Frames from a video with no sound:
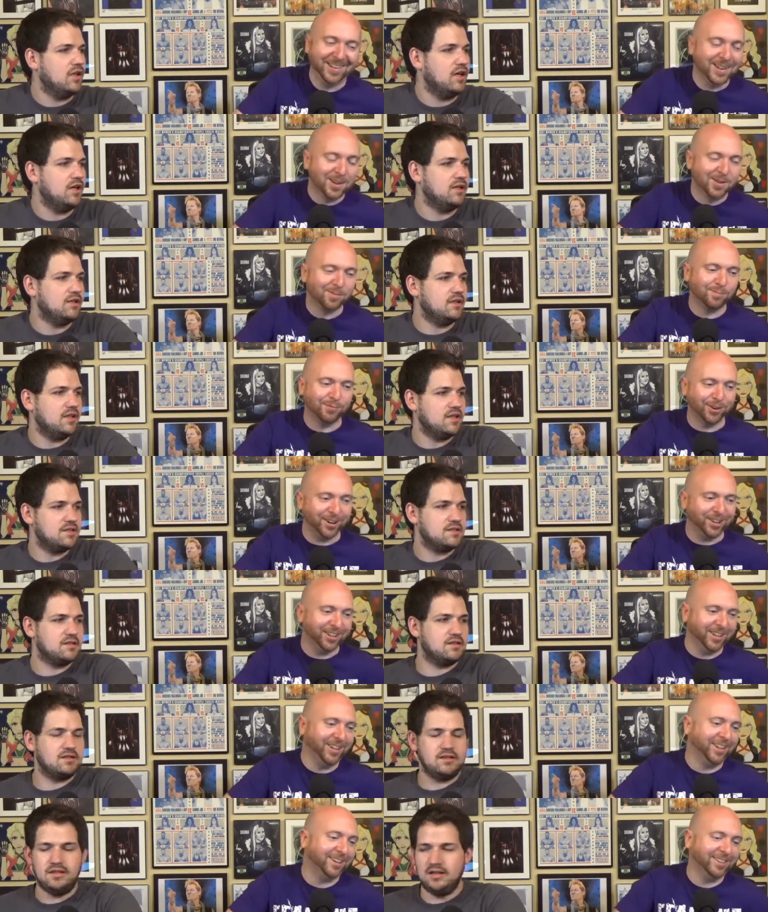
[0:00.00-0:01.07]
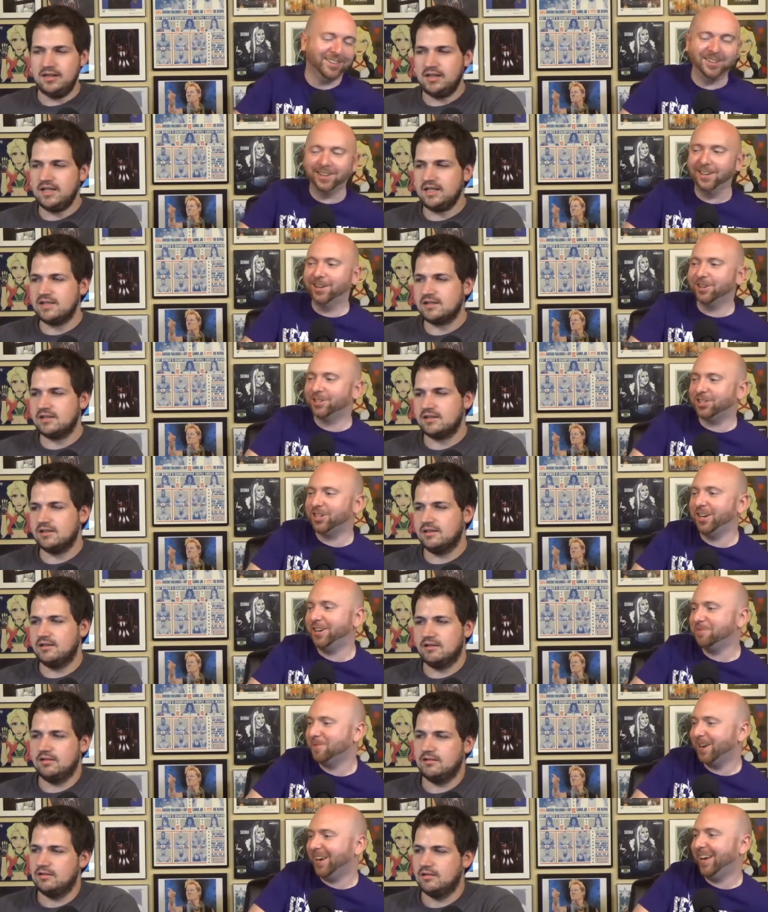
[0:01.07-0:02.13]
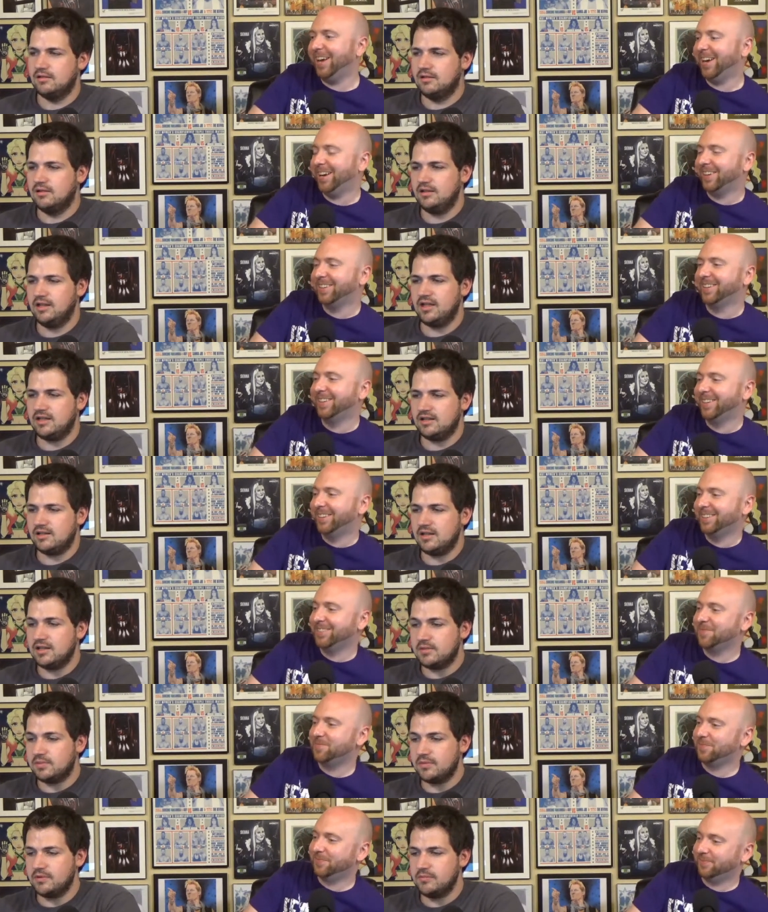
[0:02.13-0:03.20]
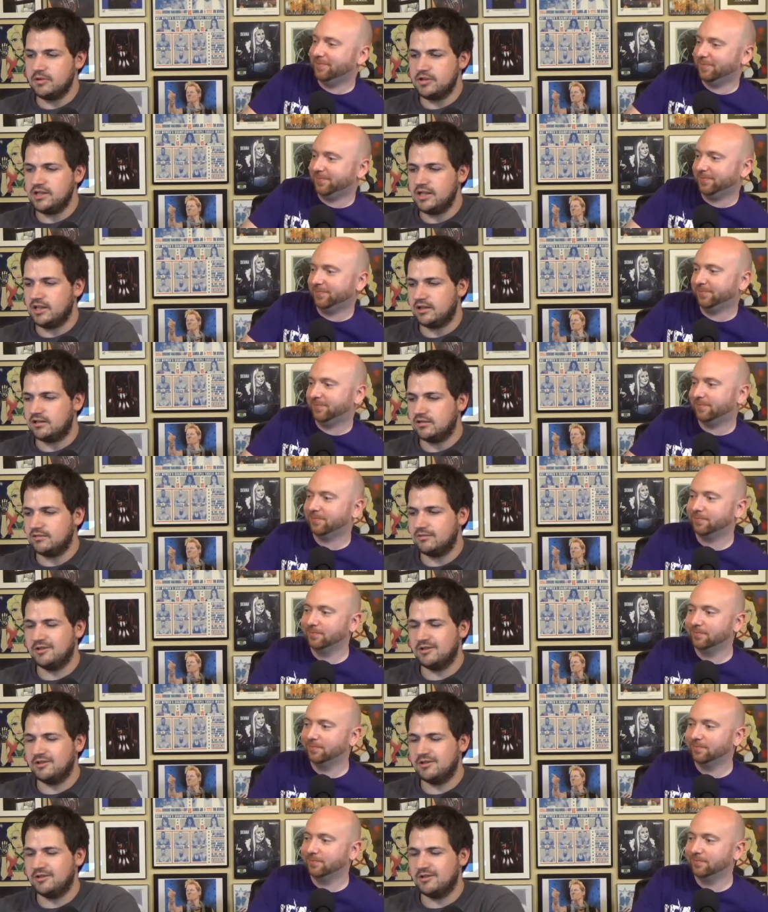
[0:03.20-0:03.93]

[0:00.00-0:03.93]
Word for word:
Speaker 1: and brilliant. that's, Here, shake my hand. That's that's pretty
Speaker 2: much it.